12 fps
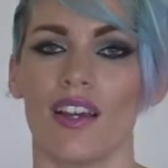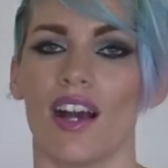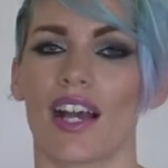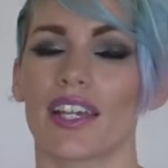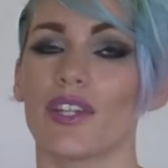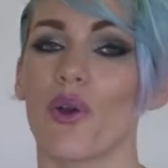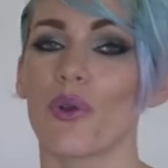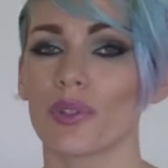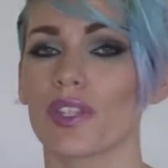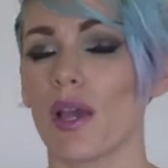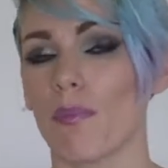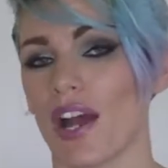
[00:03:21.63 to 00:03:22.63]
I can
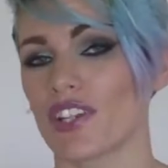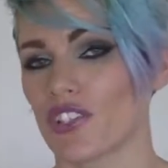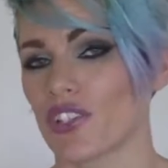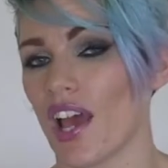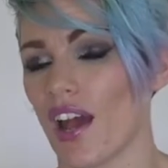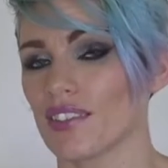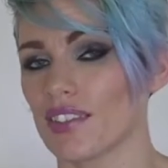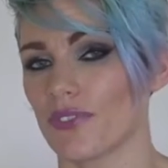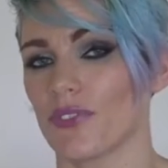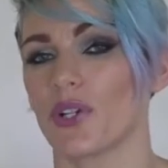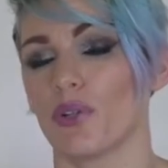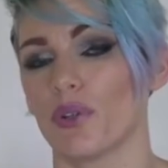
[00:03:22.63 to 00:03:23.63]
only imagine how
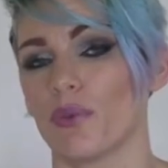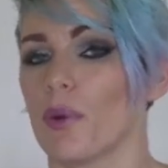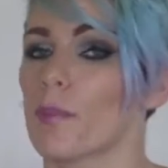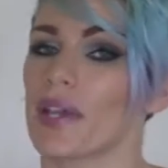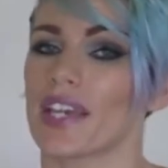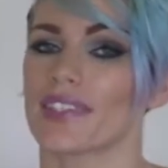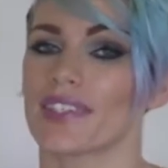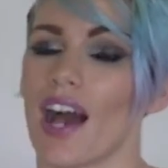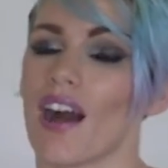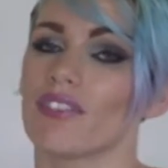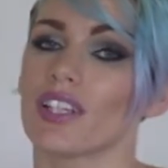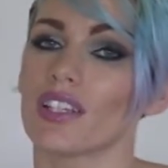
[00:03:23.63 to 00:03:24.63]
difficult it would be to
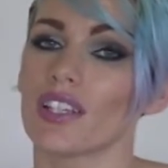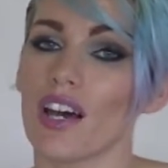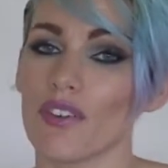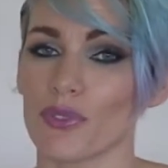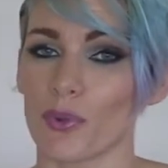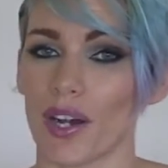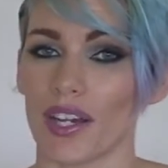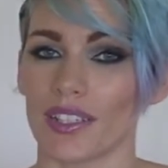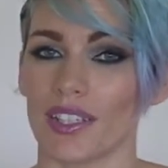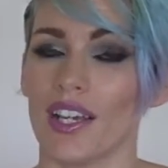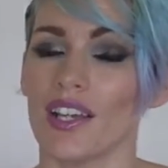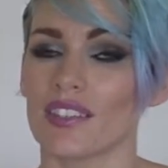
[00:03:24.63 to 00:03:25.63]
have a loved
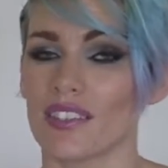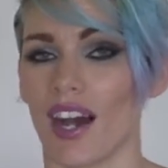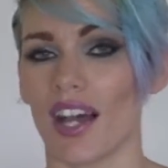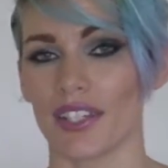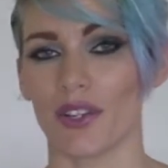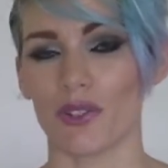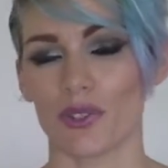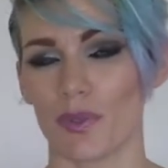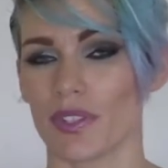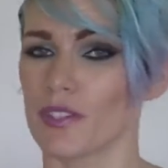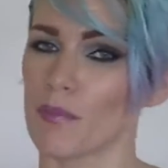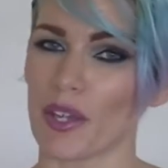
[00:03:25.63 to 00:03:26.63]
one diagnosed
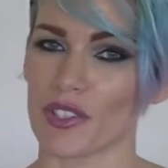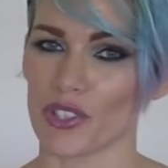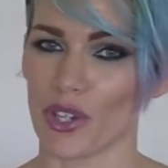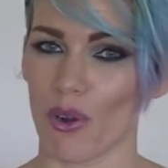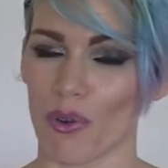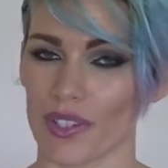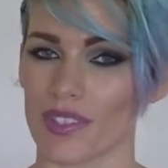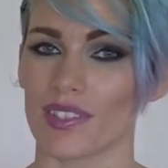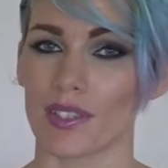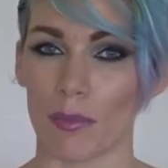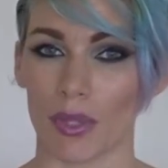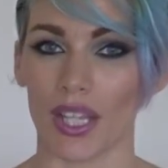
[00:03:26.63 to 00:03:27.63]
with dementia or a
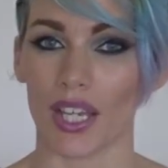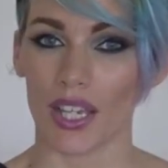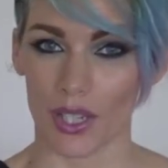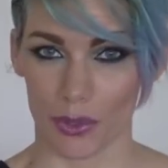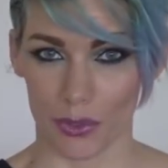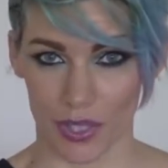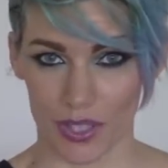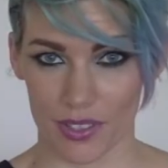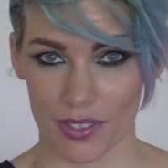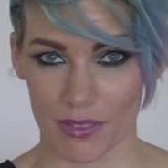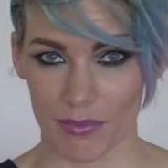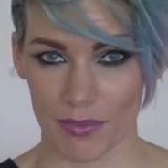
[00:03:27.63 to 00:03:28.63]
similar
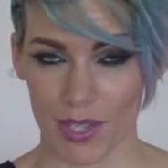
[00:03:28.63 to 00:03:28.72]
illness.